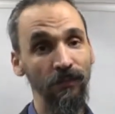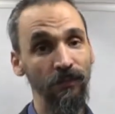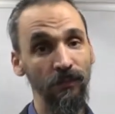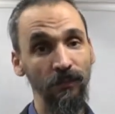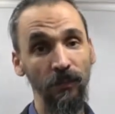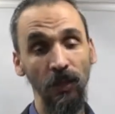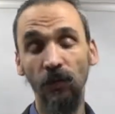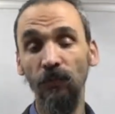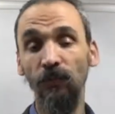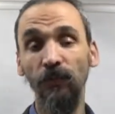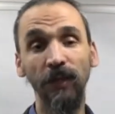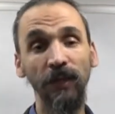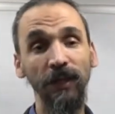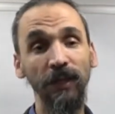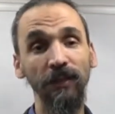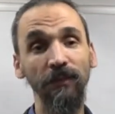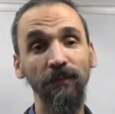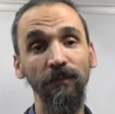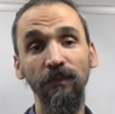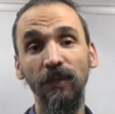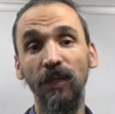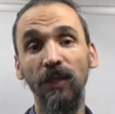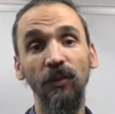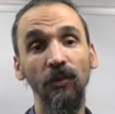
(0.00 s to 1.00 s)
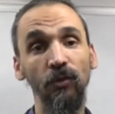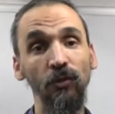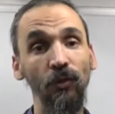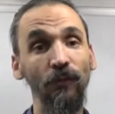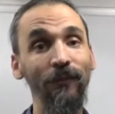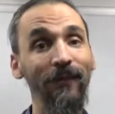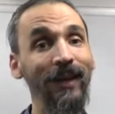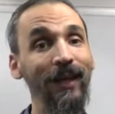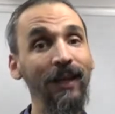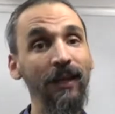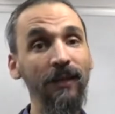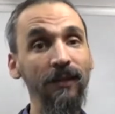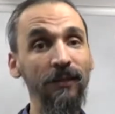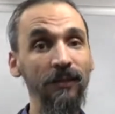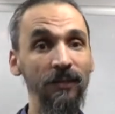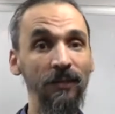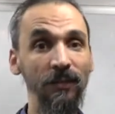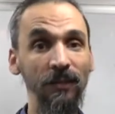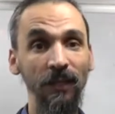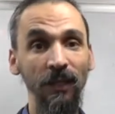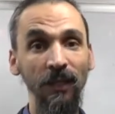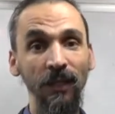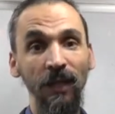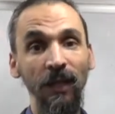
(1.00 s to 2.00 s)
offering video
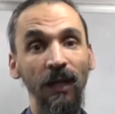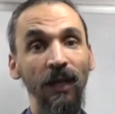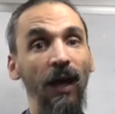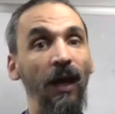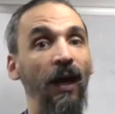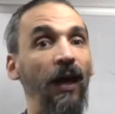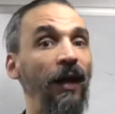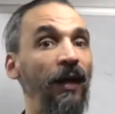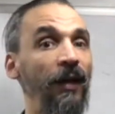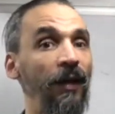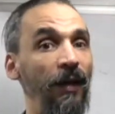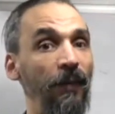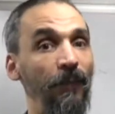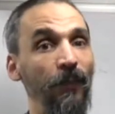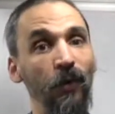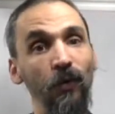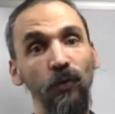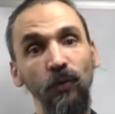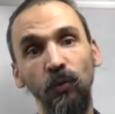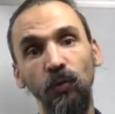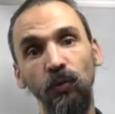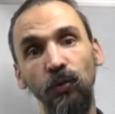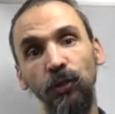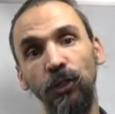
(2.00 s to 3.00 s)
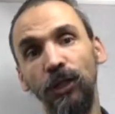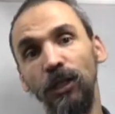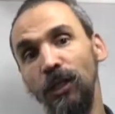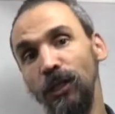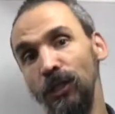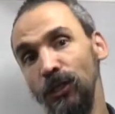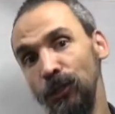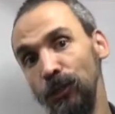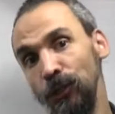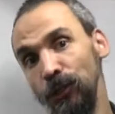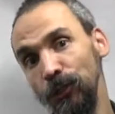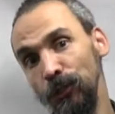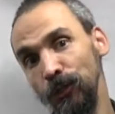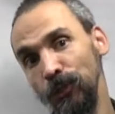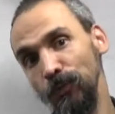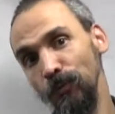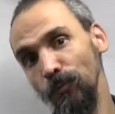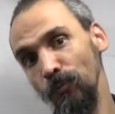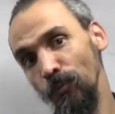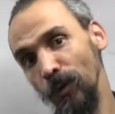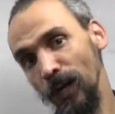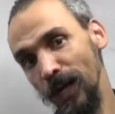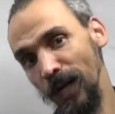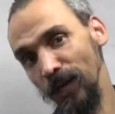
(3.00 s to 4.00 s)
surveillance, and I'm going to charge
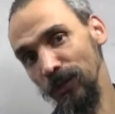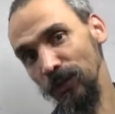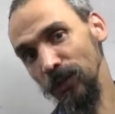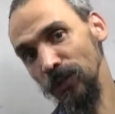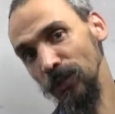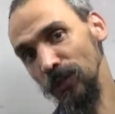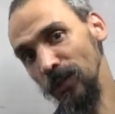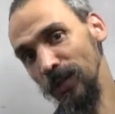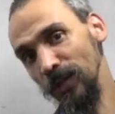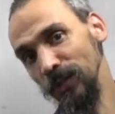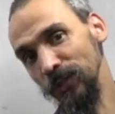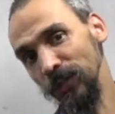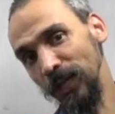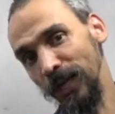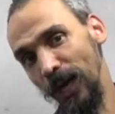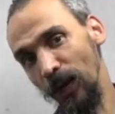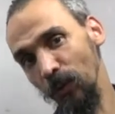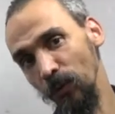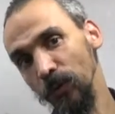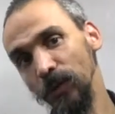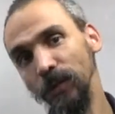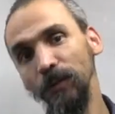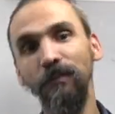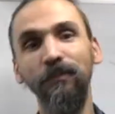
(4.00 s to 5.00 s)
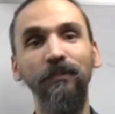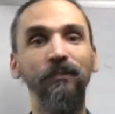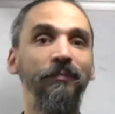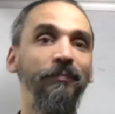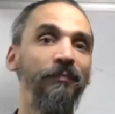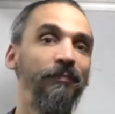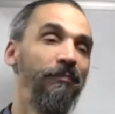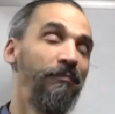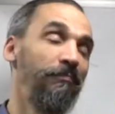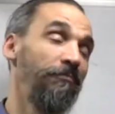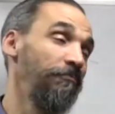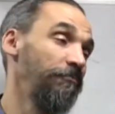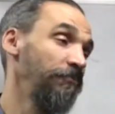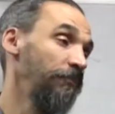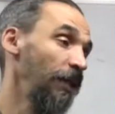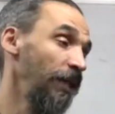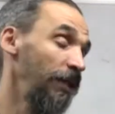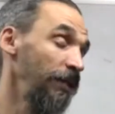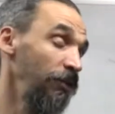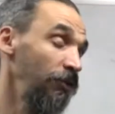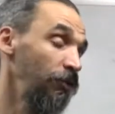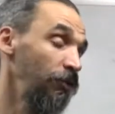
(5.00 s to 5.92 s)
$100 an hour. Then you